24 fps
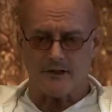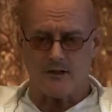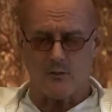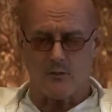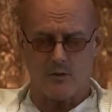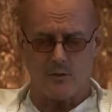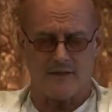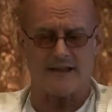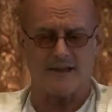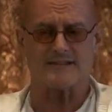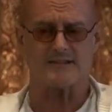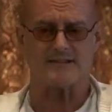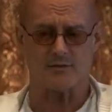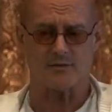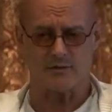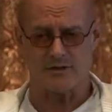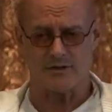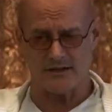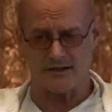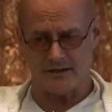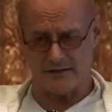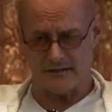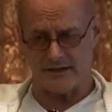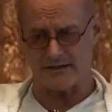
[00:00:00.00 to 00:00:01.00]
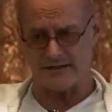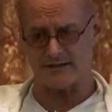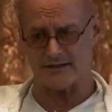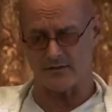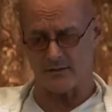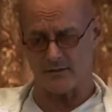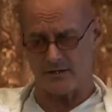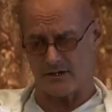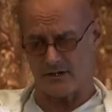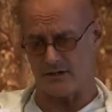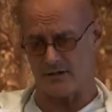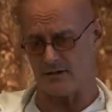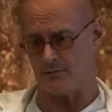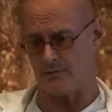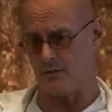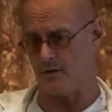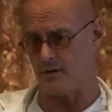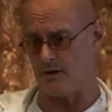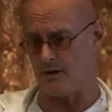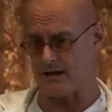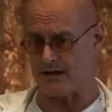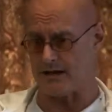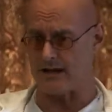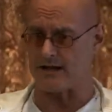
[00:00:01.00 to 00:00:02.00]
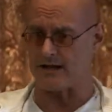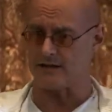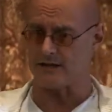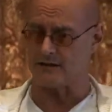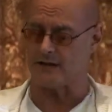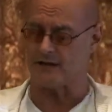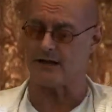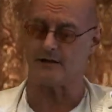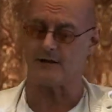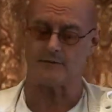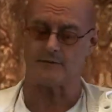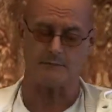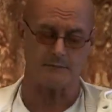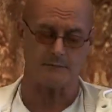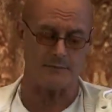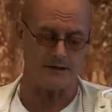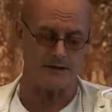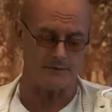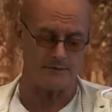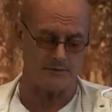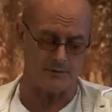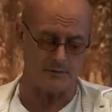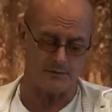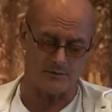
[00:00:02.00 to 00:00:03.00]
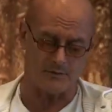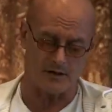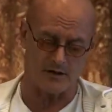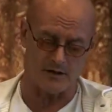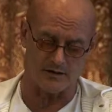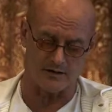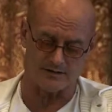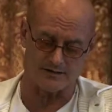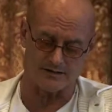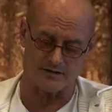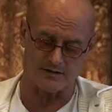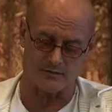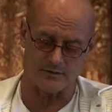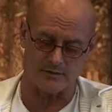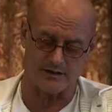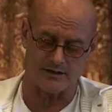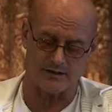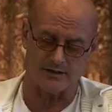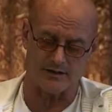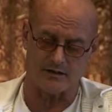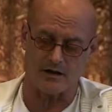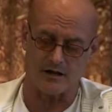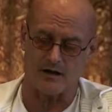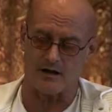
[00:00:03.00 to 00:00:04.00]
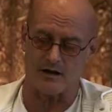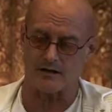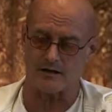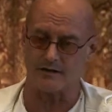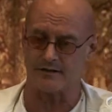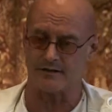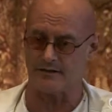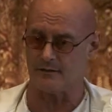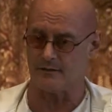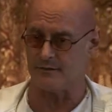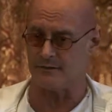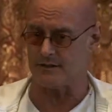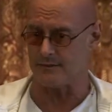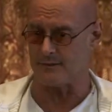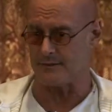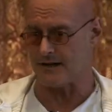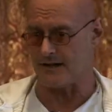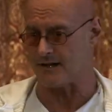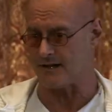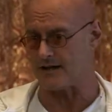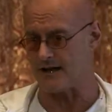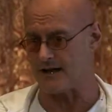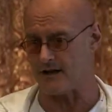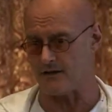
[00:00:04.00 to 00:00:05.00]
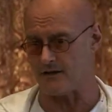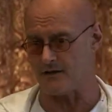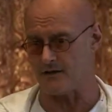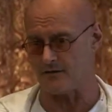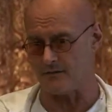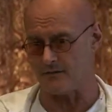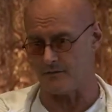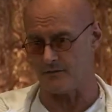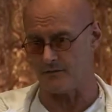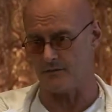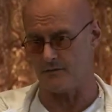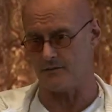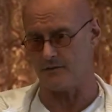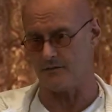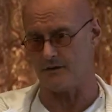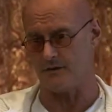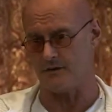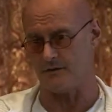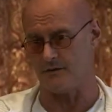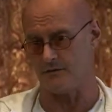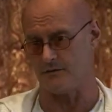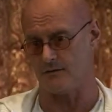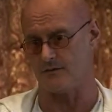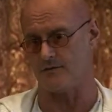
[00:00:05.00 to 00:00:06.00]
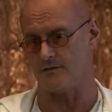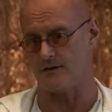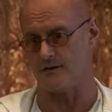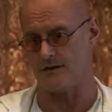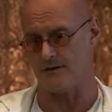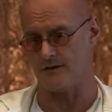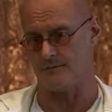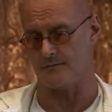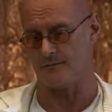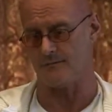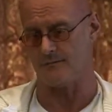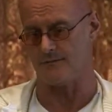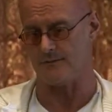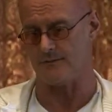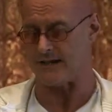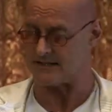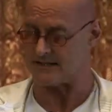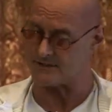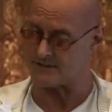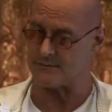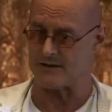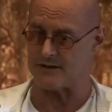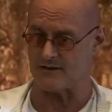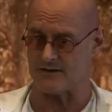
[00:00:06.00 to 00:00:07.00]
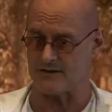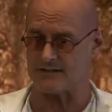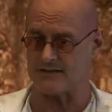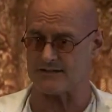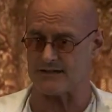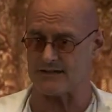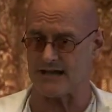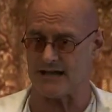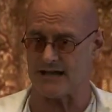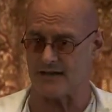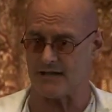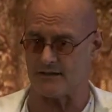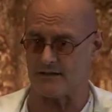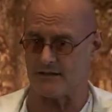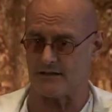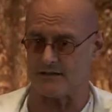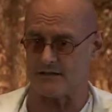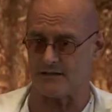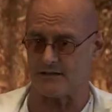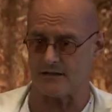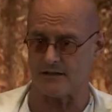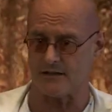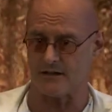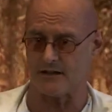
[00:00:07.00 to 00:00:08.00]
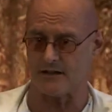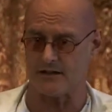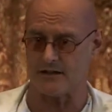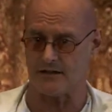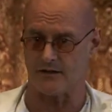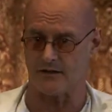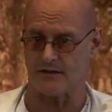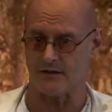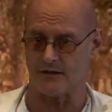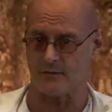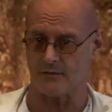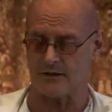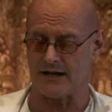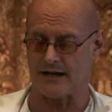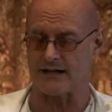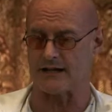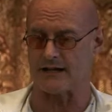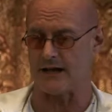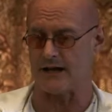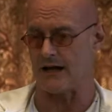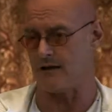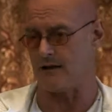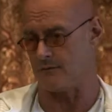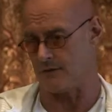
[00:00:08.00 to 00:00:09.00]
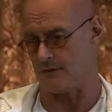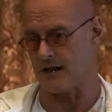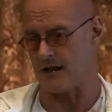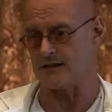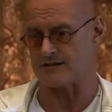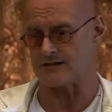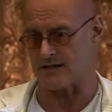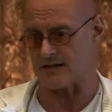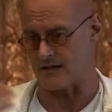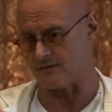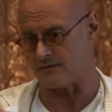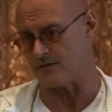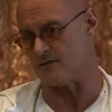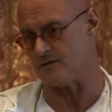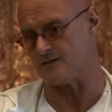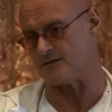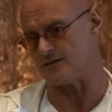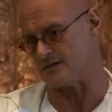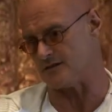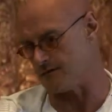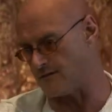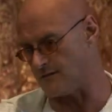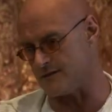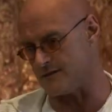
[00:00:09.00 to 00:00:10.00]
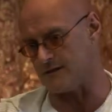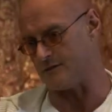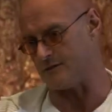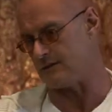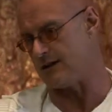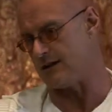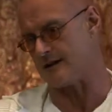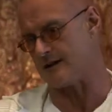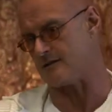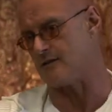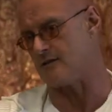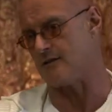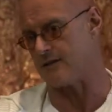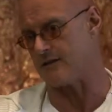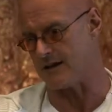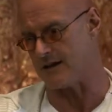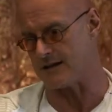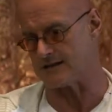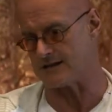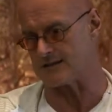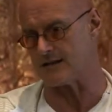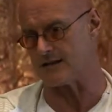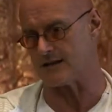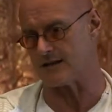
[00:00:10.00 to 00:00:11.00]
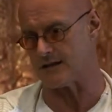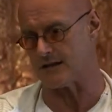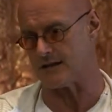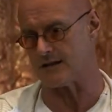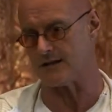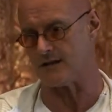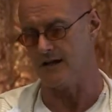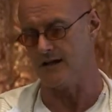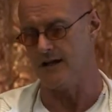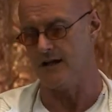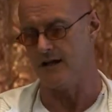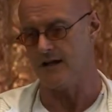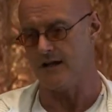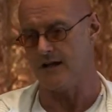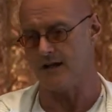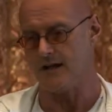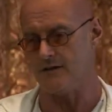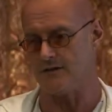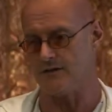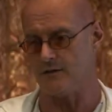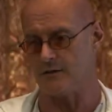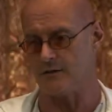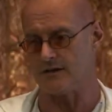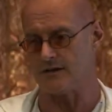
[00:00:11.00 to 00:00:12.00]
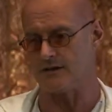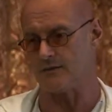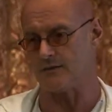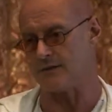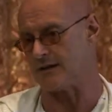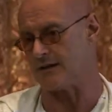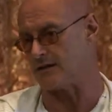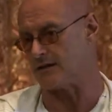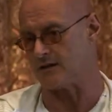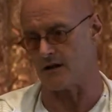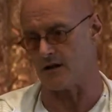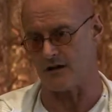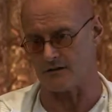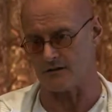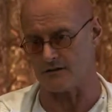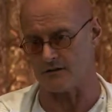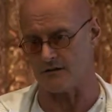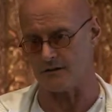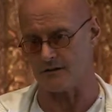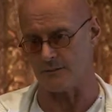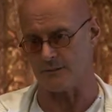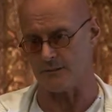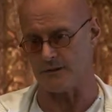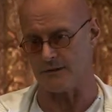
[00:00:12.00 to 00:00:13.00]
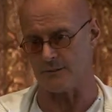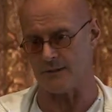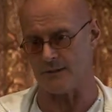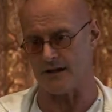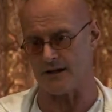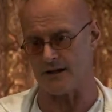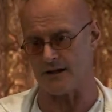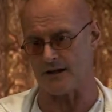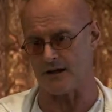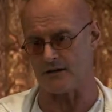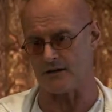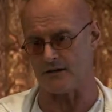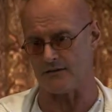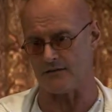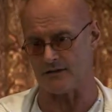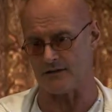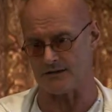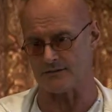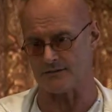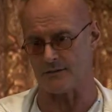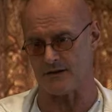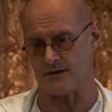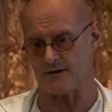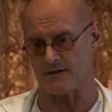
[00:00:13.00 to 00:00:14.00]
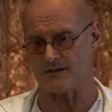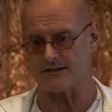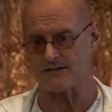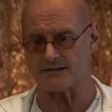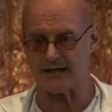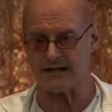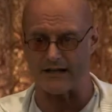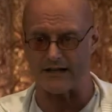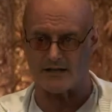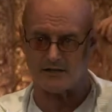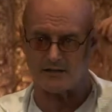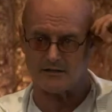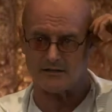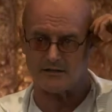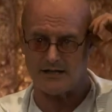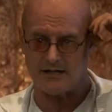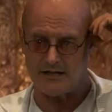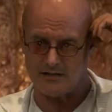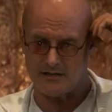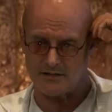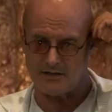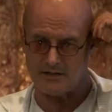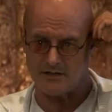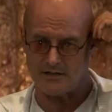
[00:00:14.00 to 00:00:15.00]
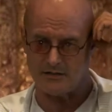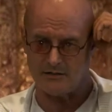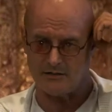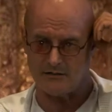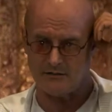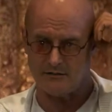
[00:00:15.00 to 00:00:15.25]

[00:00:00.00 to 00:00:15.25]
Well, that's a really good point, and maybe also we could talk a little bit about how you've experienced that, and when I'll say a few sort of theoretical things, and then if you want to, we can talk a little bit about how you've experienced that tension,